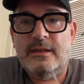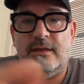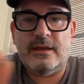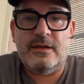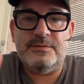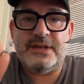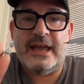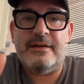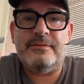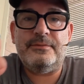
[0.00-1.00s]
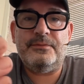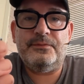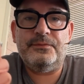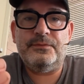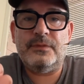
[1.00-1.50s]
that comes out
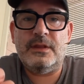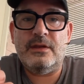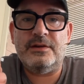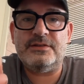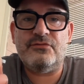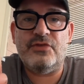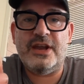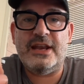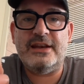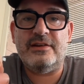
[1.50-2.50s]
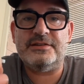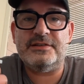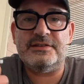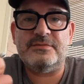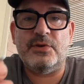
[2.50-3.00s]
nice, really nice
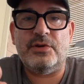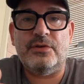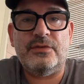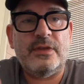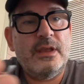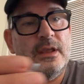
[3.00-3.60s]
and smooth.